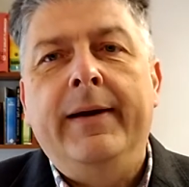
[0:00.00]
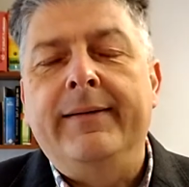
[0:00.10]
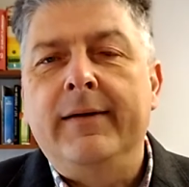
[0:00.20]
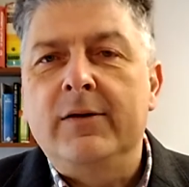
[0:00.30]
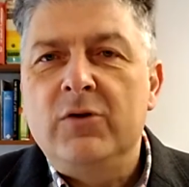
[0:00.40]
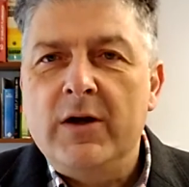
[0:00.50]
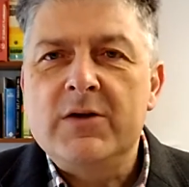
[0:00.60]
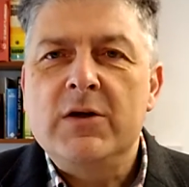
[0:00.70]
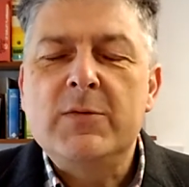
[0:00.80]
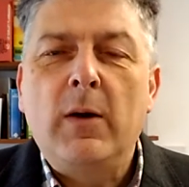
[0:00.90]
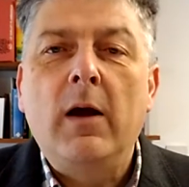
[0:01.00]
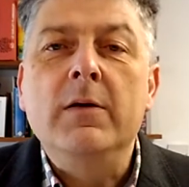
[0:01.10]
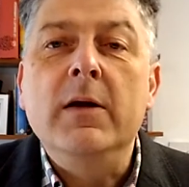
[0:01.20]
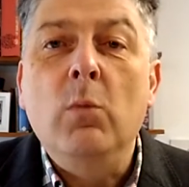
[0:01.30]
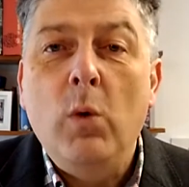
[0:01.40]
is that churches will
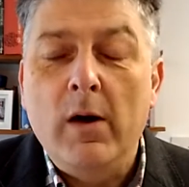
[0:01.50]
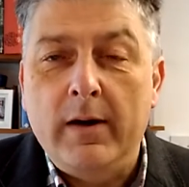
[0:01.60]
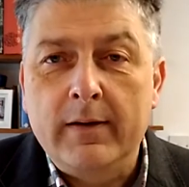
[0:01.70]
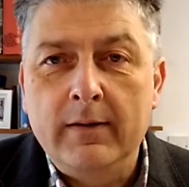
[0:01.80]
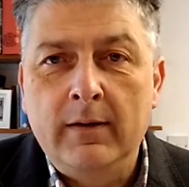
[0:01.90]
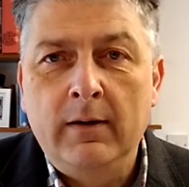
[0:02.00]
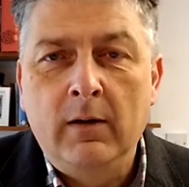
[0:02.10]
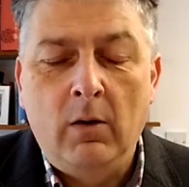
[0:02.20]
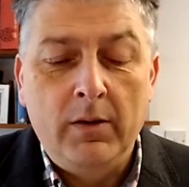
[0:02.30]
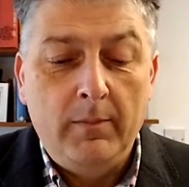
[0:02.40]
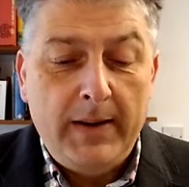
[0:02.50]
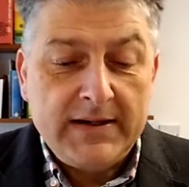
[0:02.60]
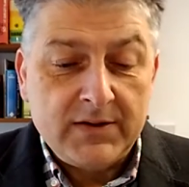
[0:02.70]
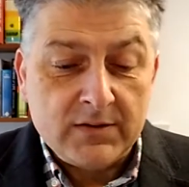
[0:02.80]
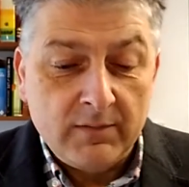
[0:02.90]
only work on the
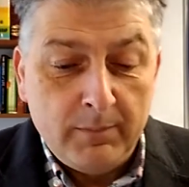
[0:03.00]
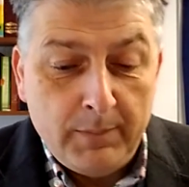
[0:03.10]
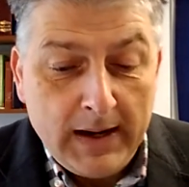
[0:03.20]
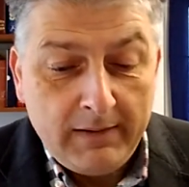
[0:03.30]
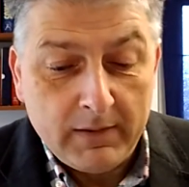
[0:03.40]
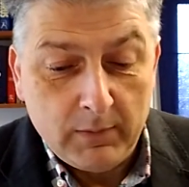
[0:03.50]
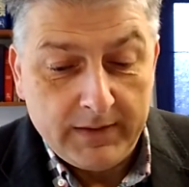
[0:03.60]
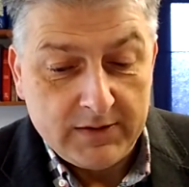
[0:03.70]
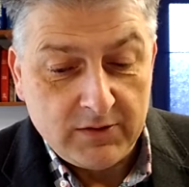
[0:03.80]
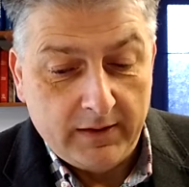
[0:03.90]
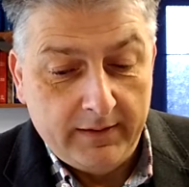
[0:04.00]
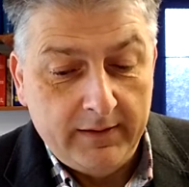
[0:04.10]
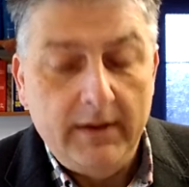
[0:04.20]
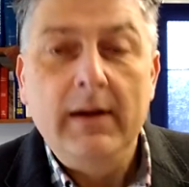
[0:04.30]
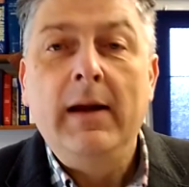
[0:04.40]
basis of bearing with each other
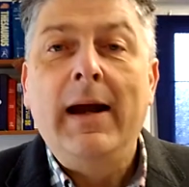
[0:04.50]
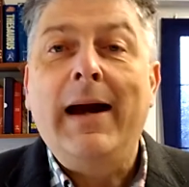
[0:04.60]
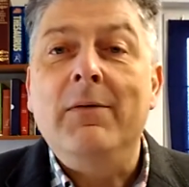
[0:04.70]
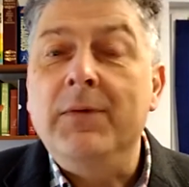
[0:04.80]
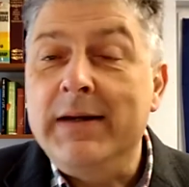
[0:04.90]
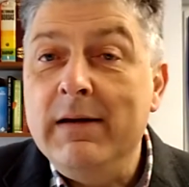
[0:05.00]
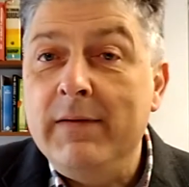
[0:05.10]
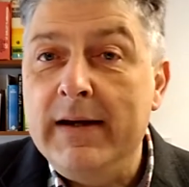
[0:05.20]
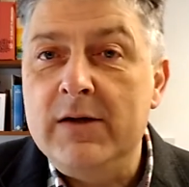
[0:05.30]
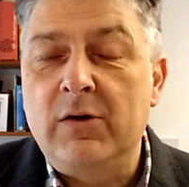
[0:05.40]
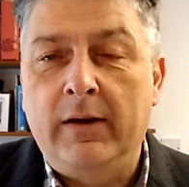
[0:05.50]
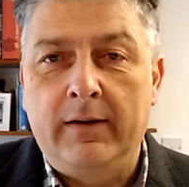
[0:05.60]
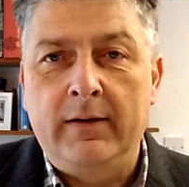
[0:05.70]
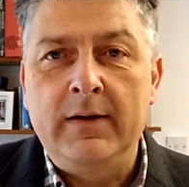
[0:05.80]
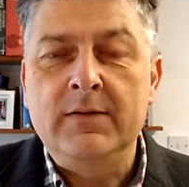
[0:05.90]
and forgiving each
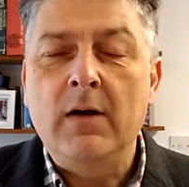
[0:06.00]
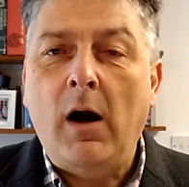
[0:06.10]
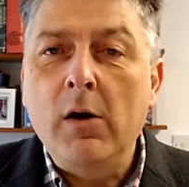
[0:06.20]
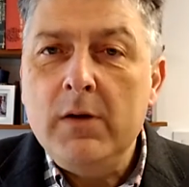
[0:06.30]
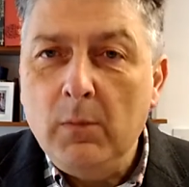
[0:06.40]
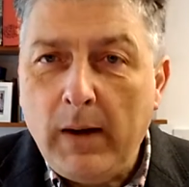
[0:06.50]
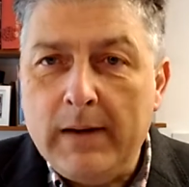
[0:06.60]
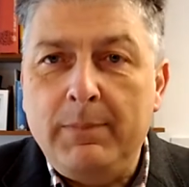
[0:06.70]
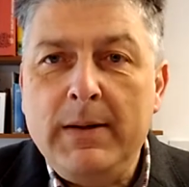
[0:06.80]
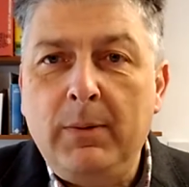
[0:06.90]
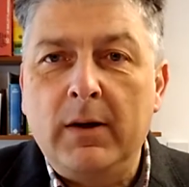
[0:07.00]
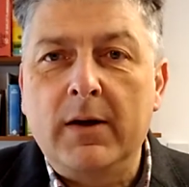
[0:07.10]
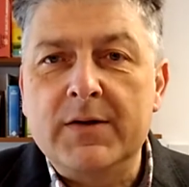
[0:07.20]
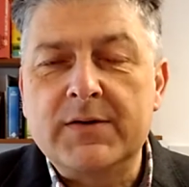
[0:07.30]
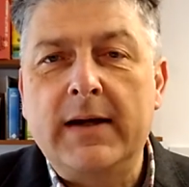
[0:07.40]
other. It's the only way people are
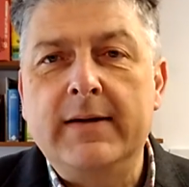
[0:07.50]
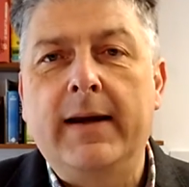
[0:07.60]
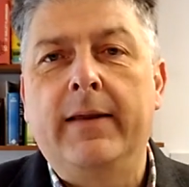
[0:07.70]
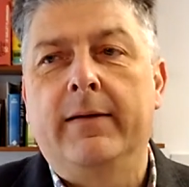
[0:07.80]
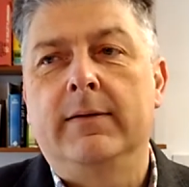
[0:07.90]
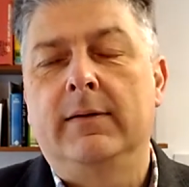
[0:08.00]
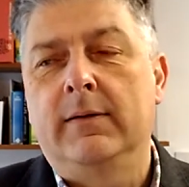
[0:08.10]
going to stay together.